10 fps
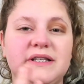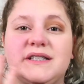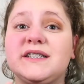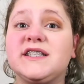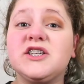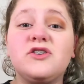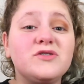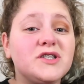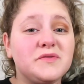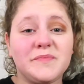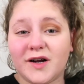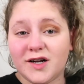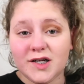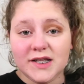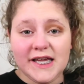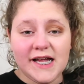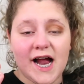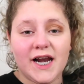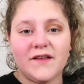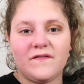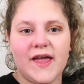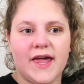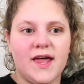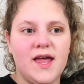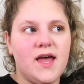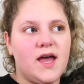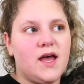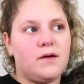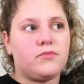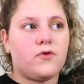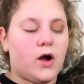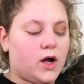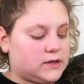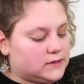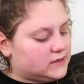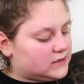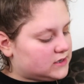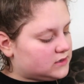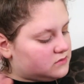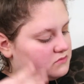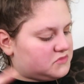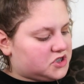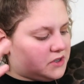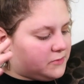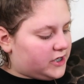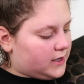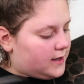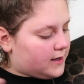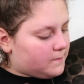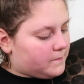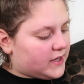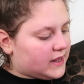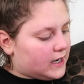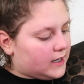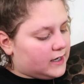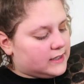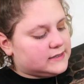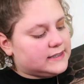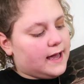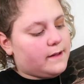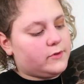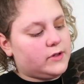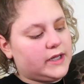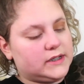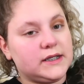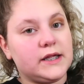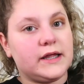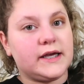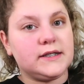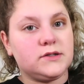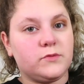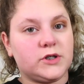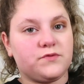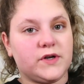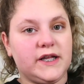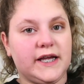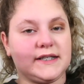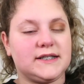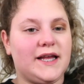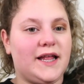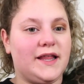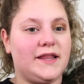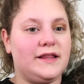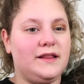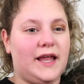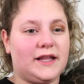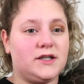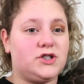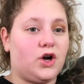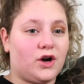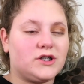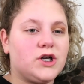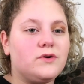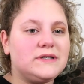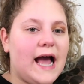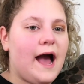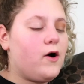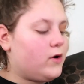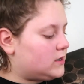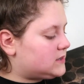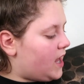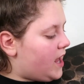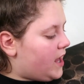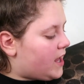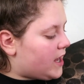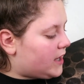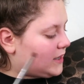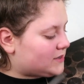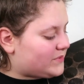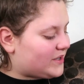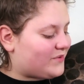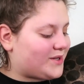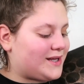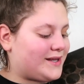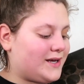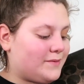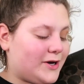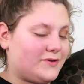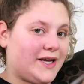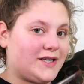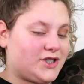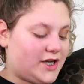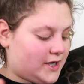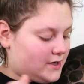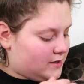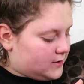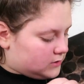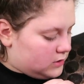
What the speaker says: but still sparkly kind of like bronzed shimmery look. But then I'm gonna dabble into this, which really gets like the dark tones out. And that's what I really like about that shade.